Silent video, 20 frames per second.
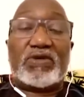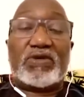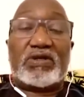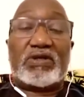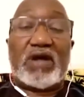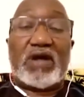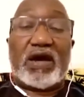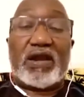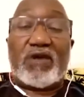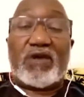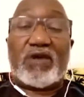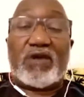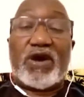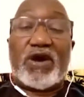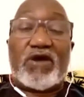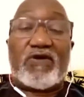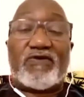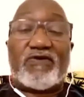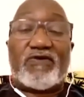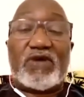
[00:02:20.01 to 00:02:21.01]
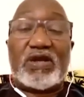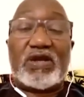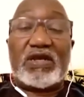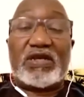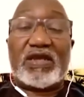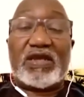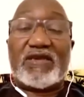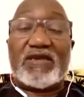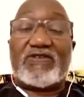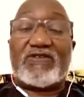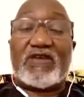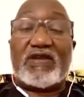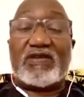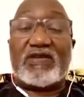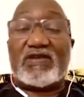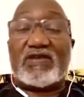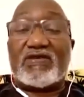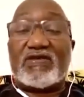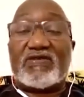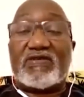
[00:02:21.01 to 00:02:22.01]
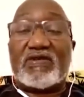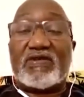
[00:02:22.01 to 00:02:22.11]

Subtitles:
unaware of any day centers,